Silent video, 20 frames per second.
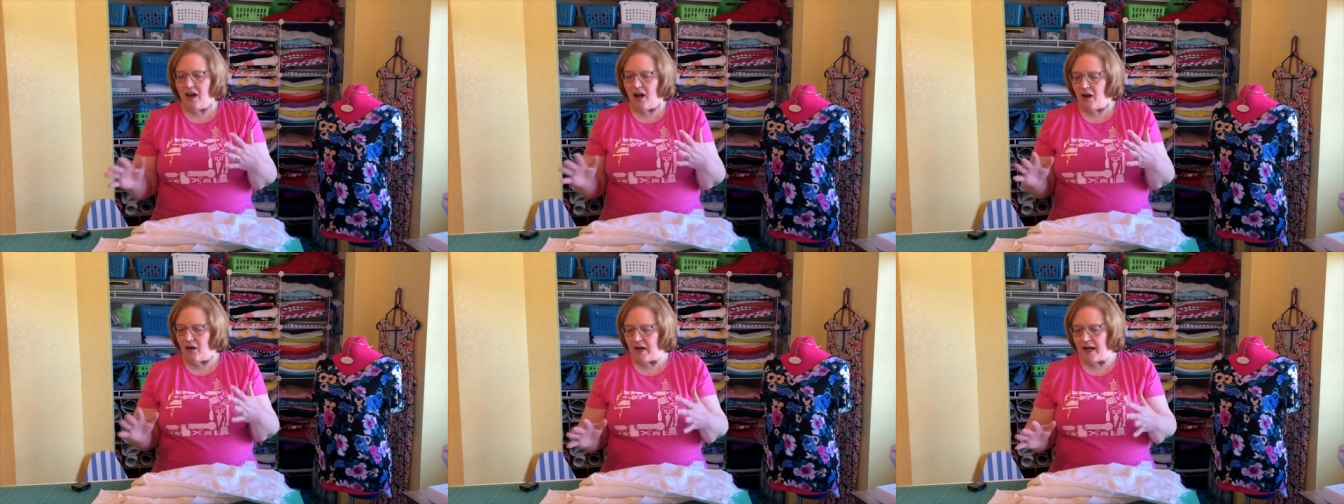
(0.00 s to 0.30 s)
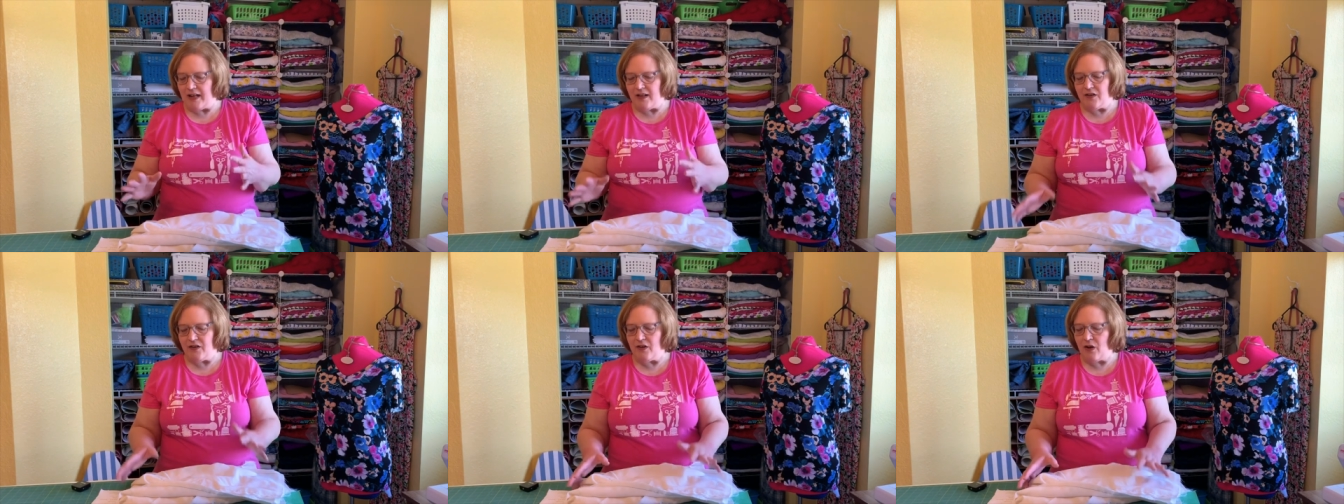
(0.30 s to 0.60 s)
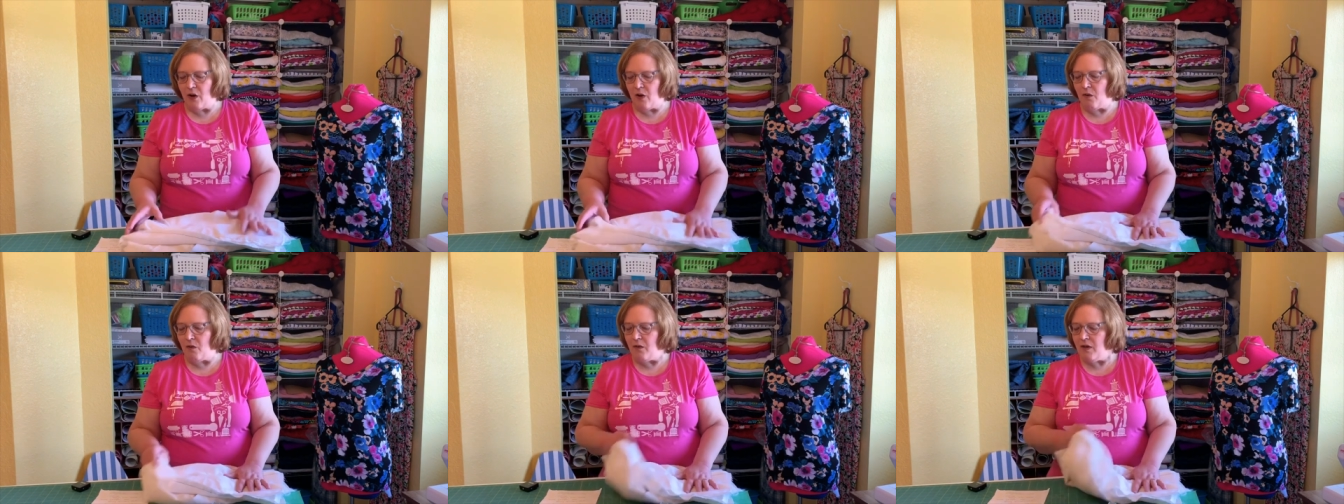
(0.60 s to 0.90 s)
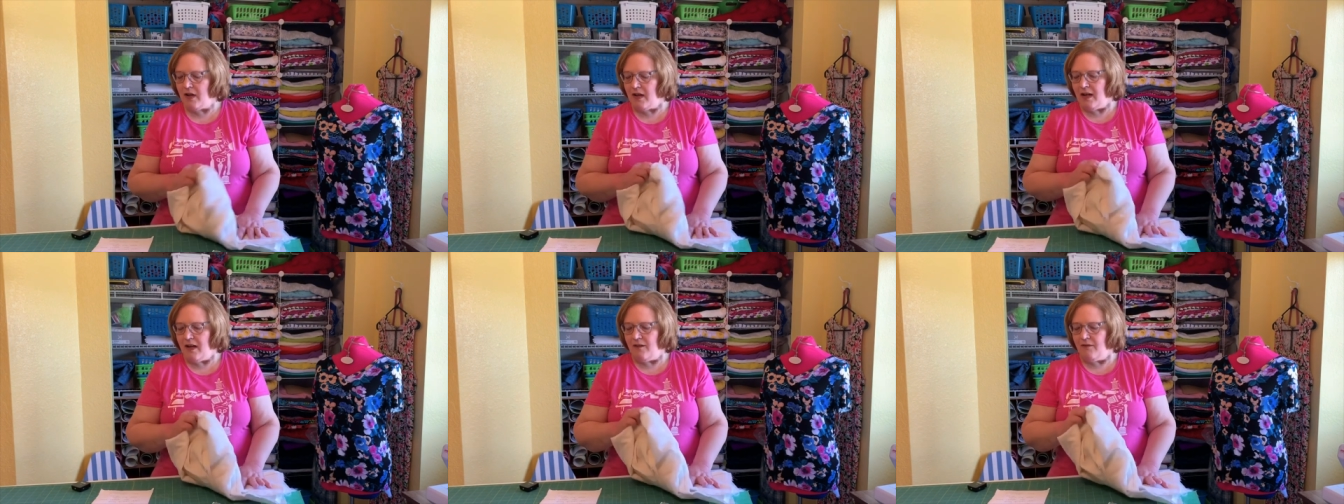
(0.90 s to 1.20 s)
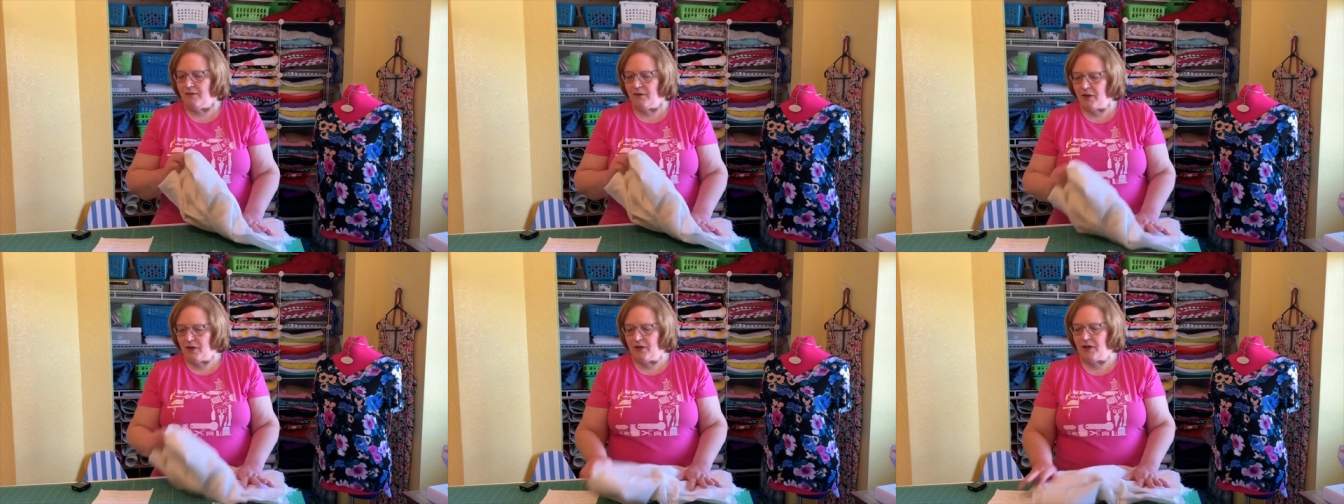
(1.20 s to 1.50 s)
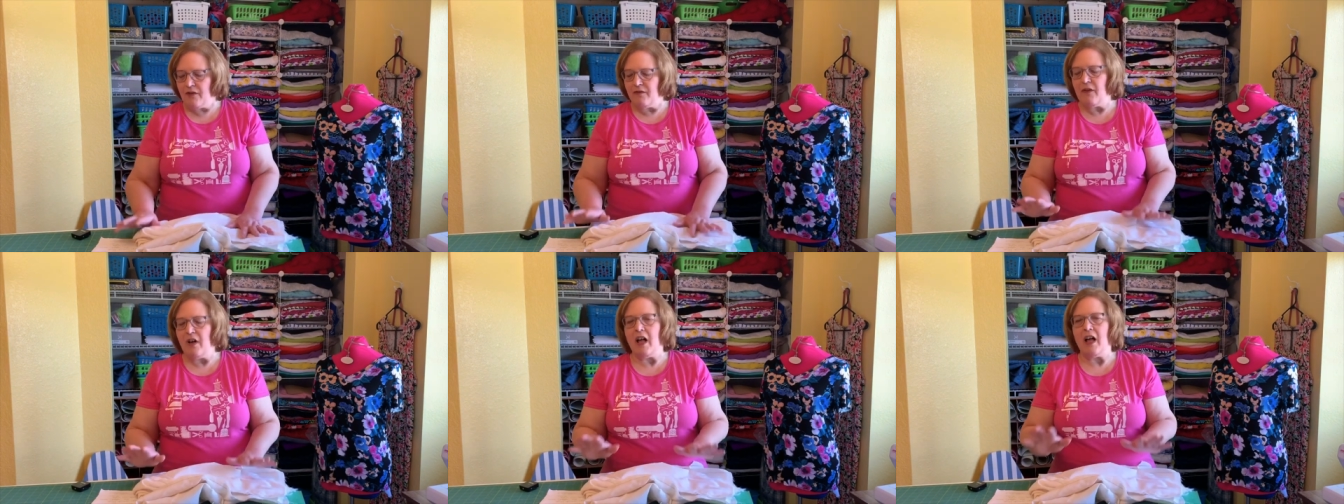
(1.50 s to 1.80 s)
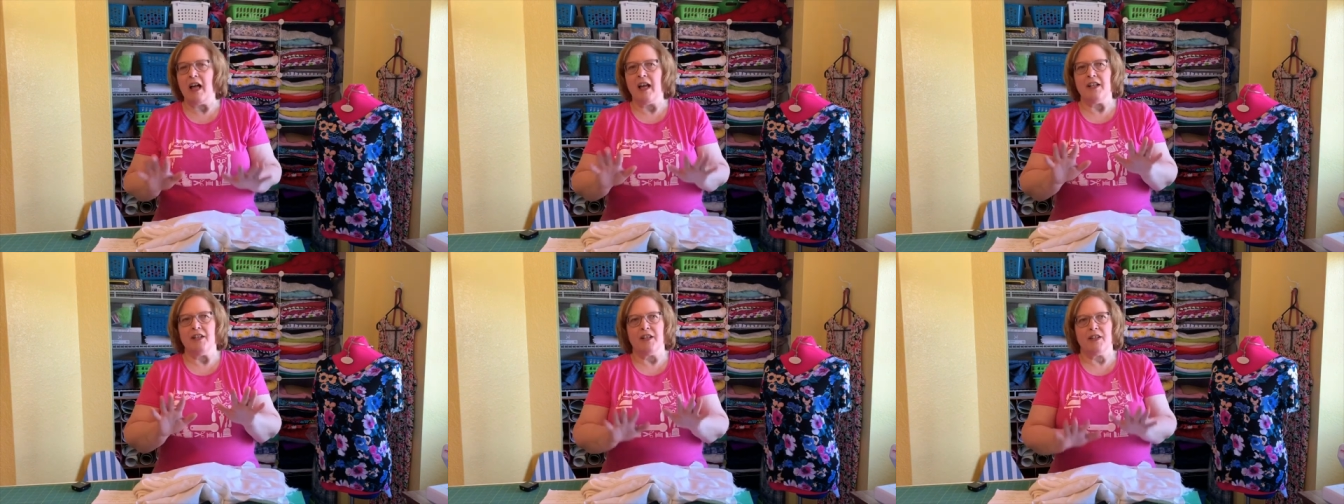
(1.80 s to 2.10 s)
All right, so first of
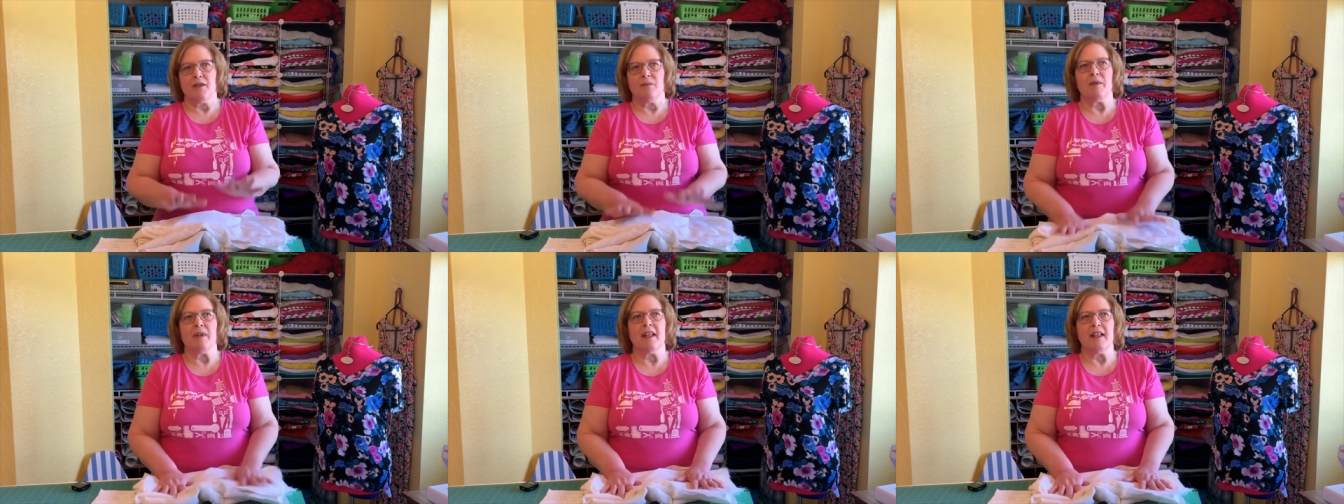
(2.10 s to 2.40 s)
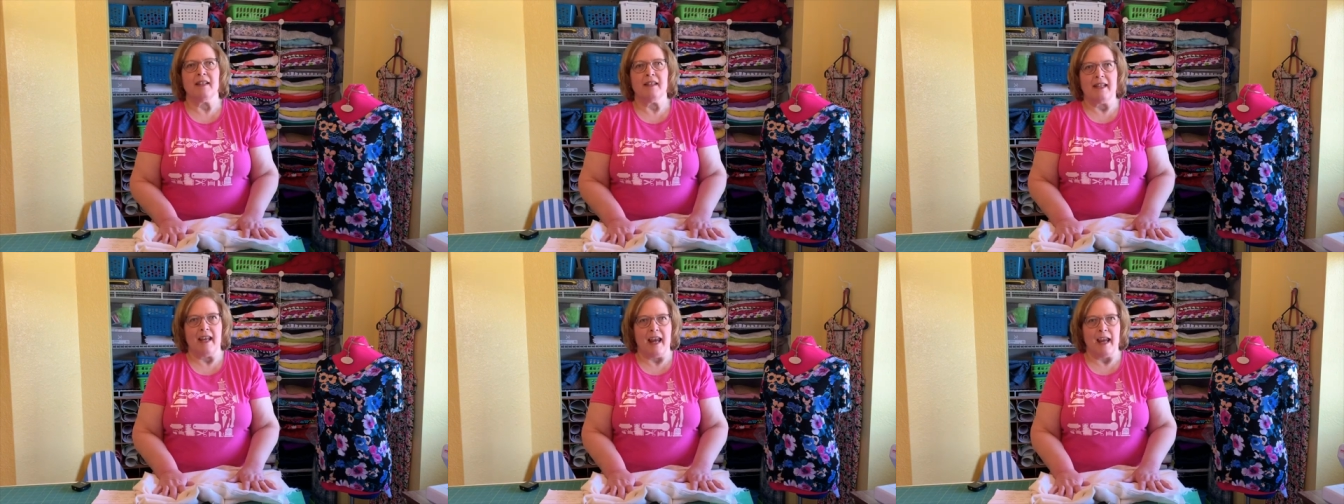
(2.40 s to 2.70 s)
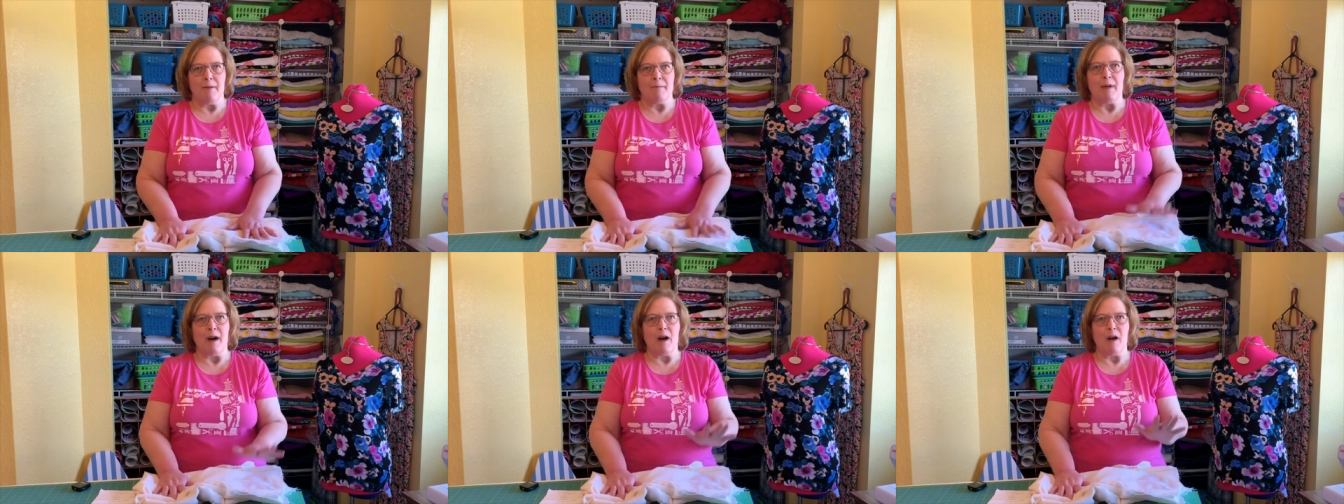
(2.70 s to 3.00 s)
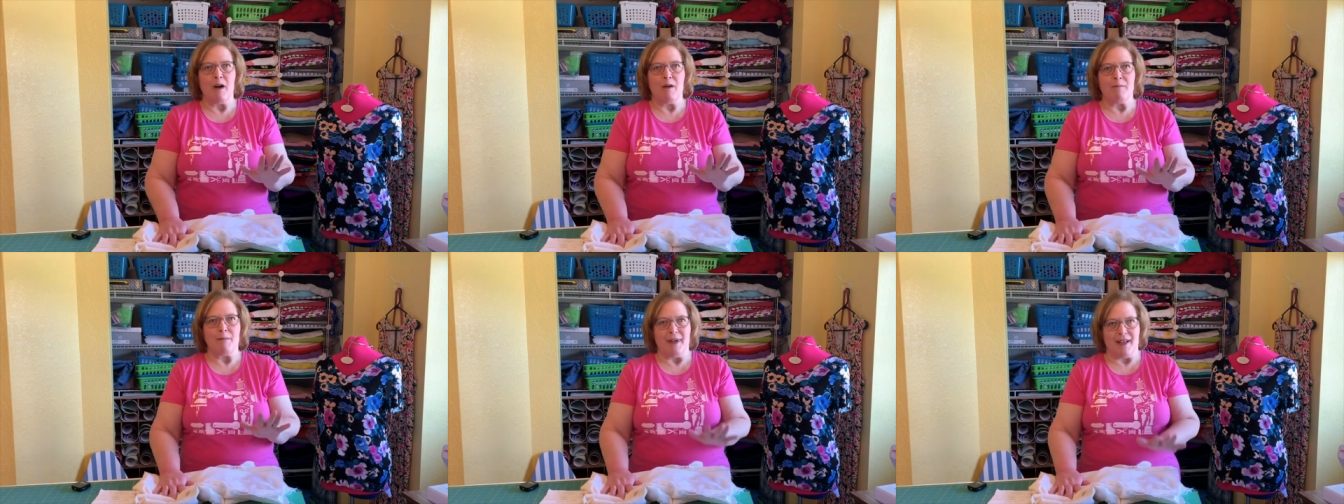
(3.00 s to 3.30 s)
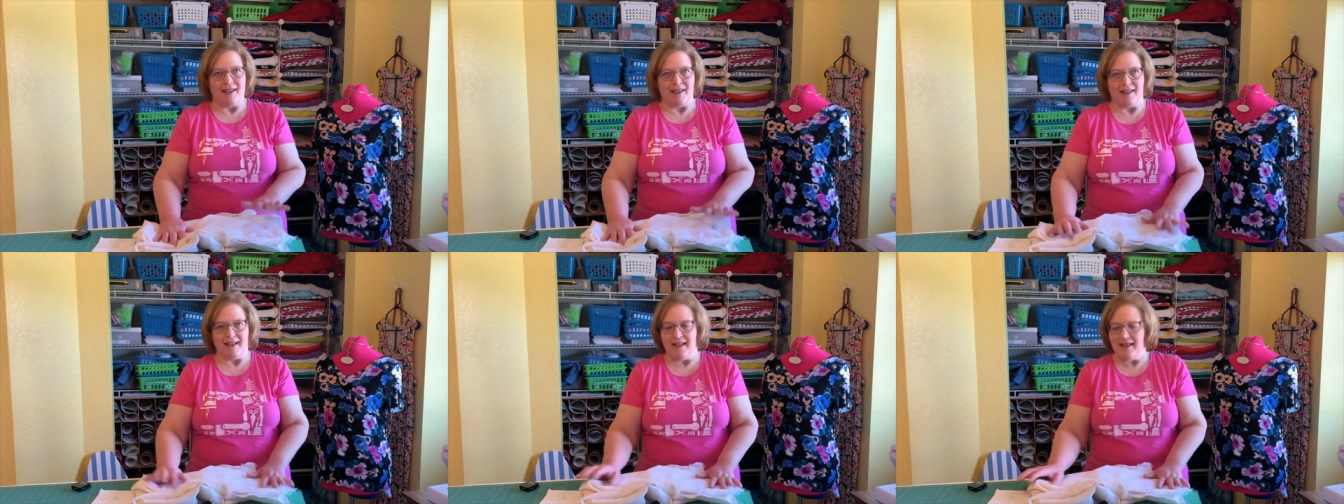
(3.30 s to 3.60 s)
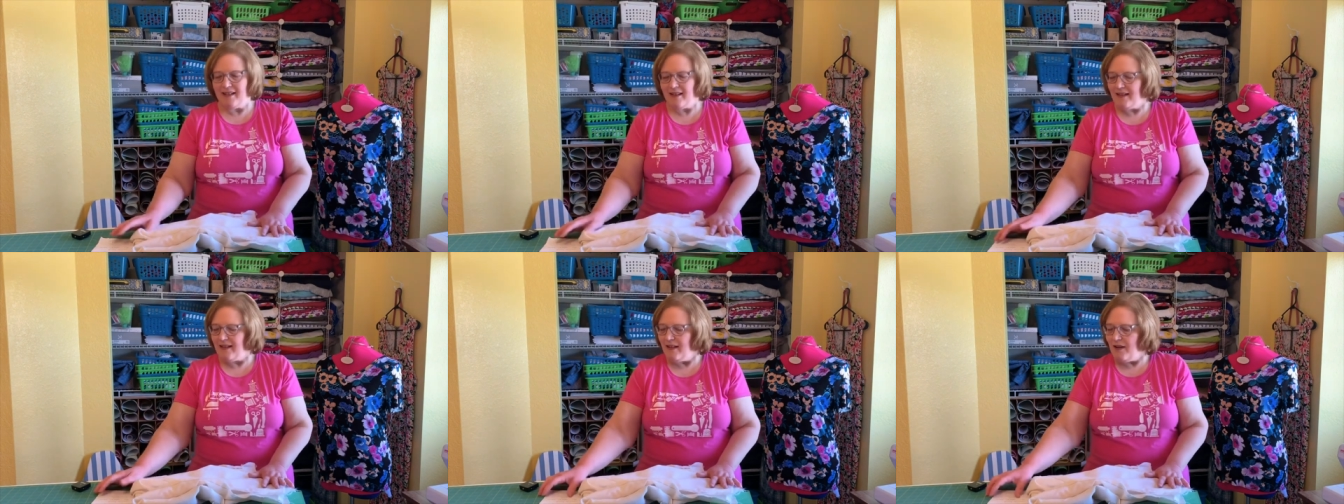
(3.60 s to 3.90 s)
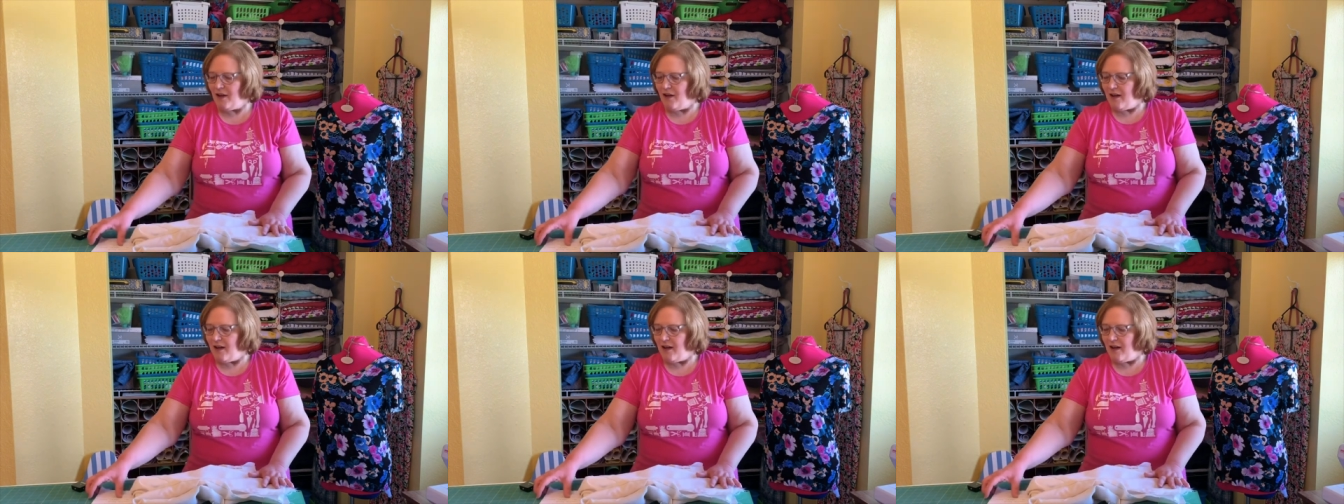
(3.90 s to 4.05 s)
all, I just want to say about muslins.